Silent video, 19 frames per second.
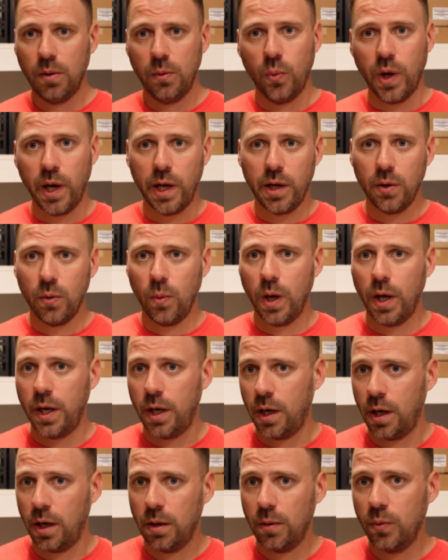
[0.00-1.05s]
Why or why
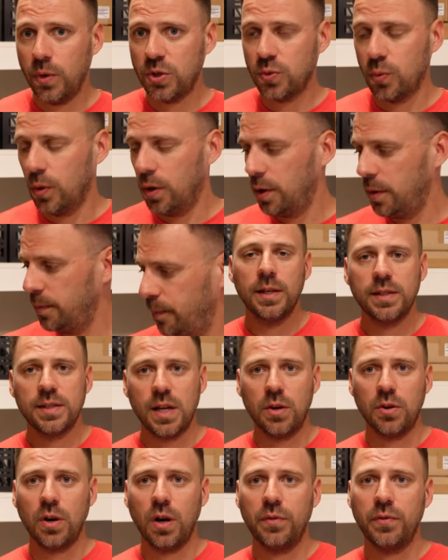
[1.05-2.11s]
not? Which one?
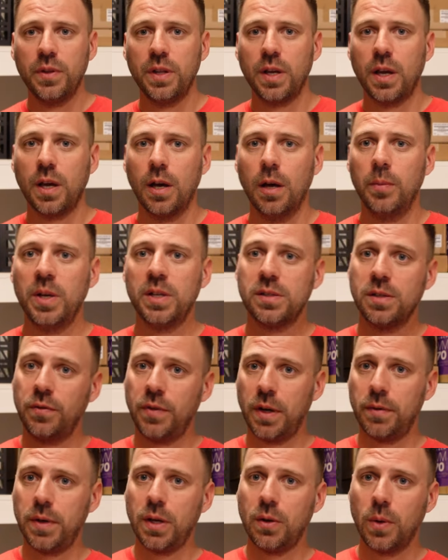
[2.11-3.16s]
Sound off in the comments if
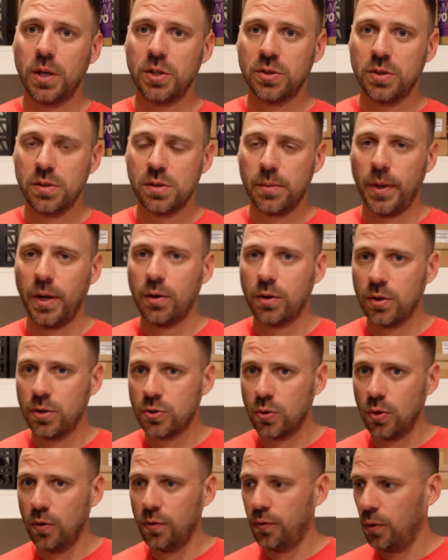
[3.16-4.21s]
you have any questions about
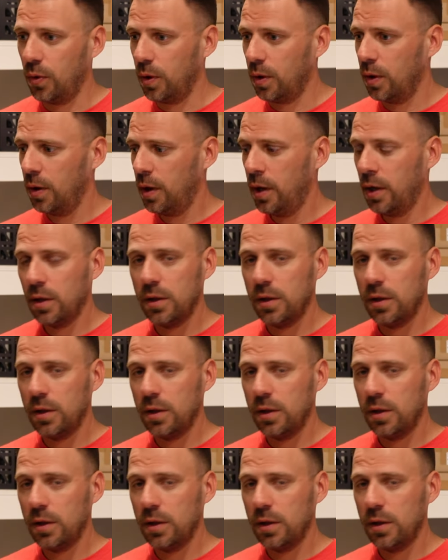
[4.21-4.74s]
Control 4.